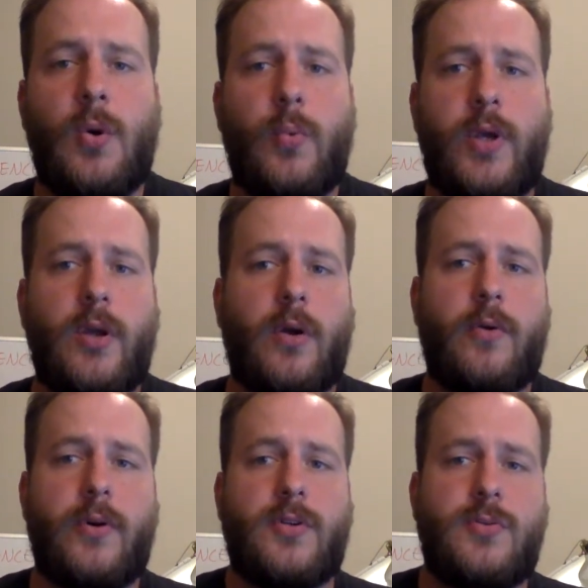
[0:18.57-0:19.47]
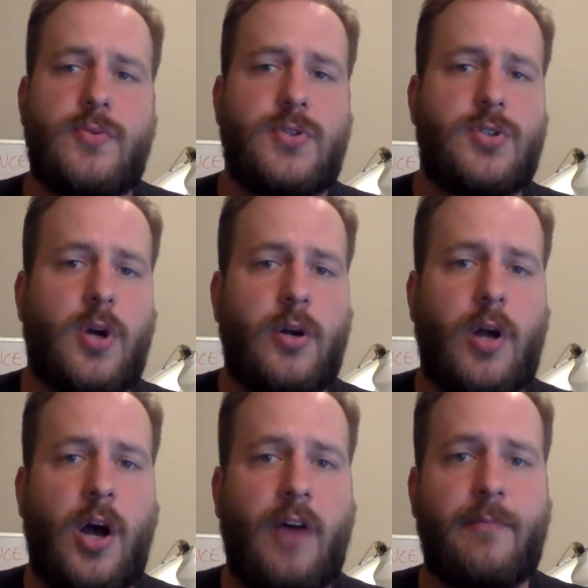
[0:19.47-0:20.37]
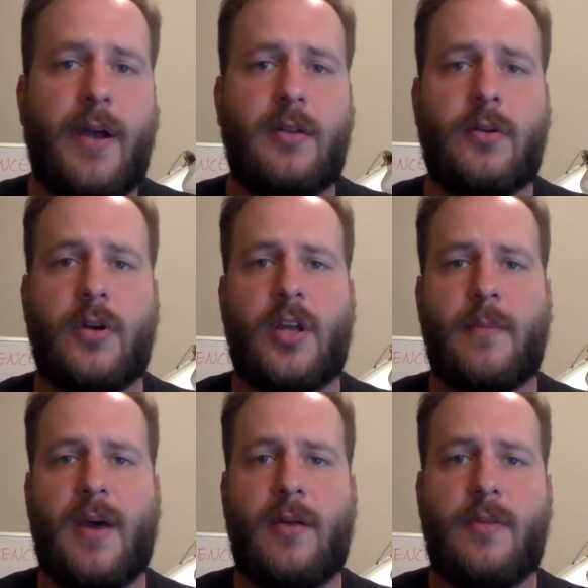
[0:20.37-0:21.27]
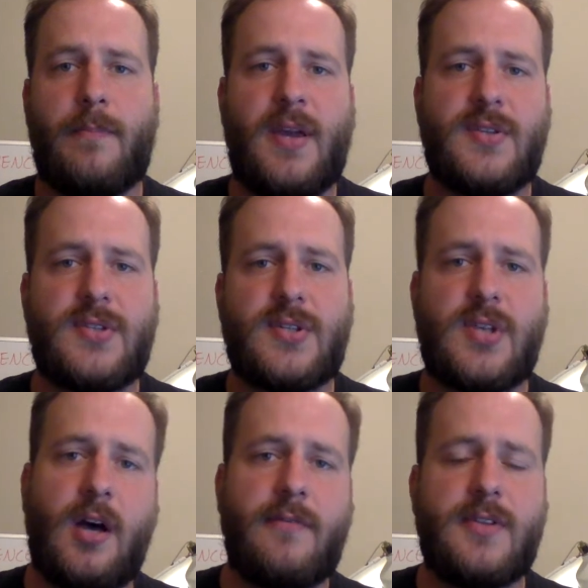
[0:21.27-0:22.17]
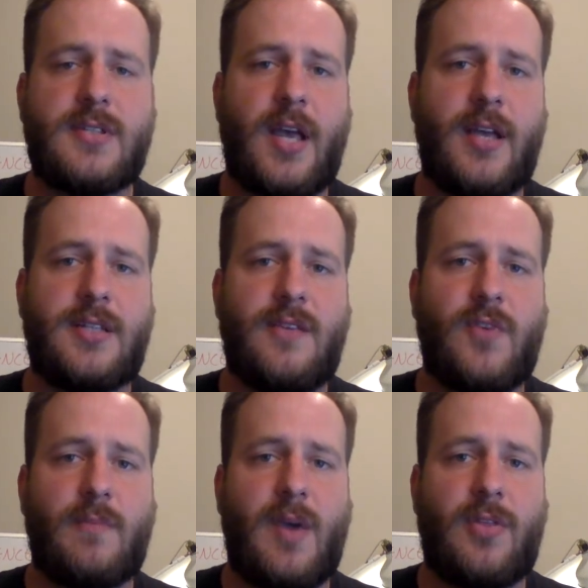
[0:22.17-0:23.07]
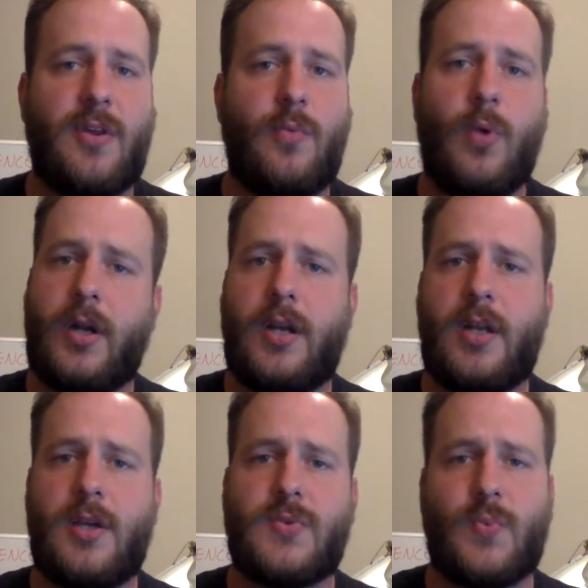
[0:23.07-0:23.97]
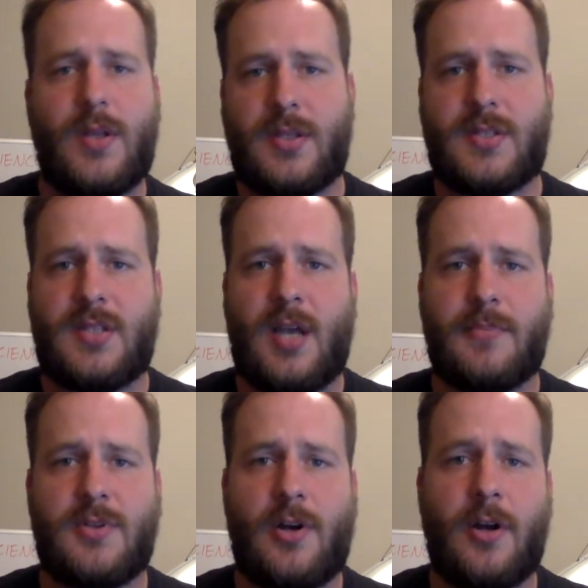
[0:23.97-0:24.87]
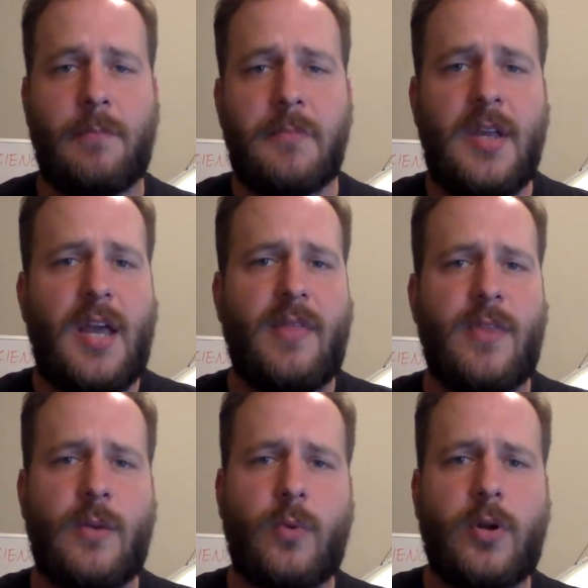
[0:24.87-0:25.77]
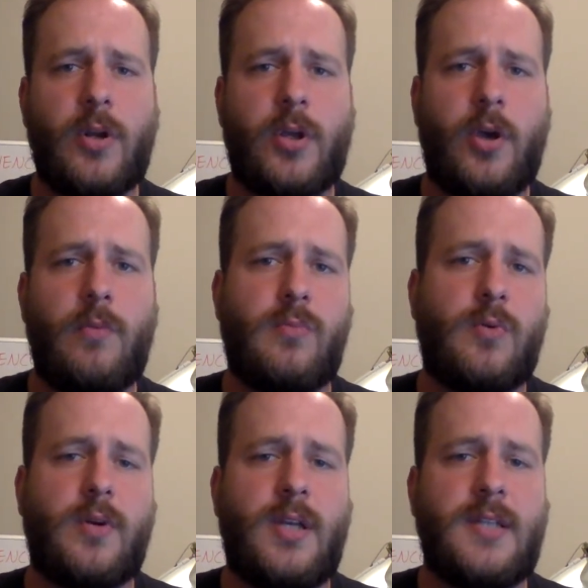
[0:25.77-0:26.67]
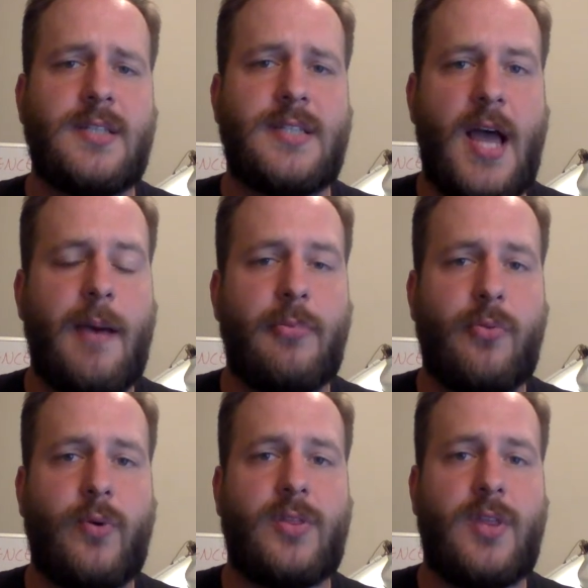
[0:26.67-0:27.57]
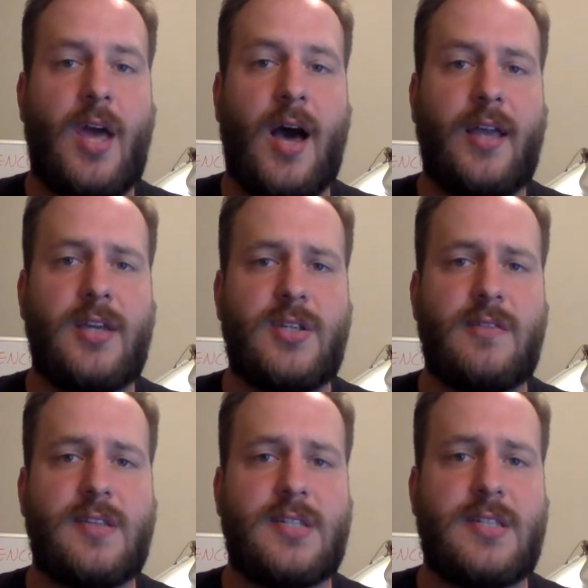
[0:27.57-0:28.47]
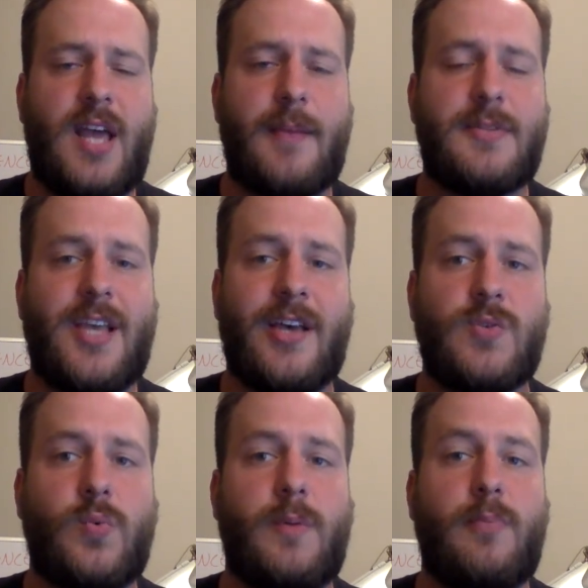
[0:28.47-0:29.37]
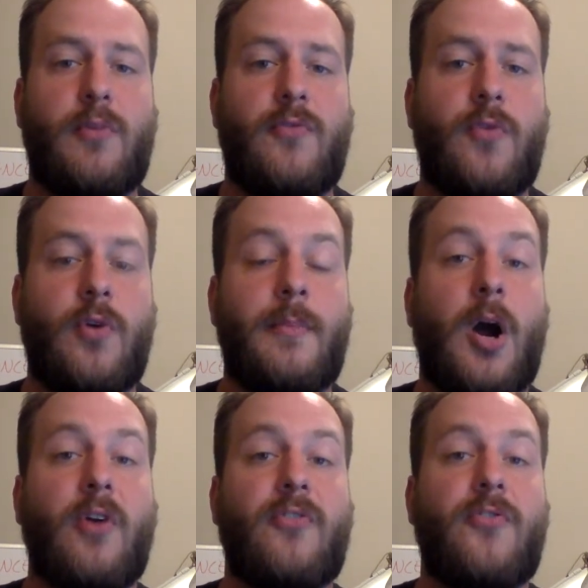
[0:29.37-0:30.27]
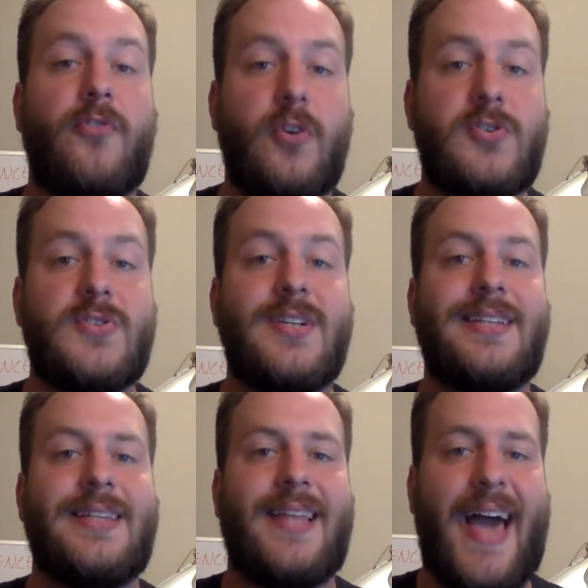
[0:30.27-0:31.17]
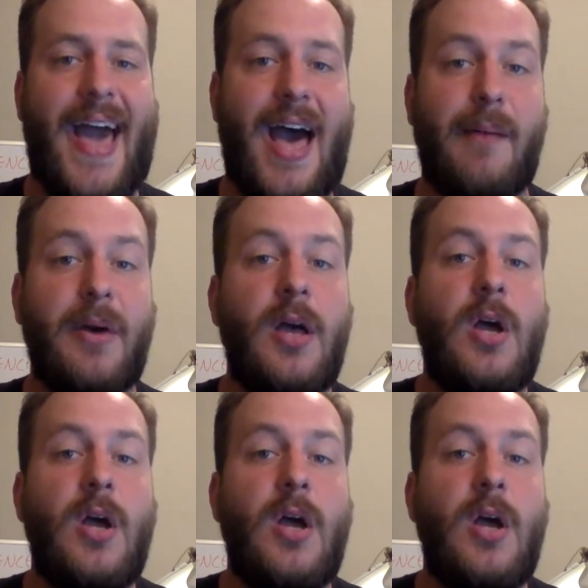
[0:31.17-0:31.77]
We are going to start off by learning about the basics of the scientific method, what it is, what the steps are, and then we're going to go more in depth with each of the steps as we perform our first lab.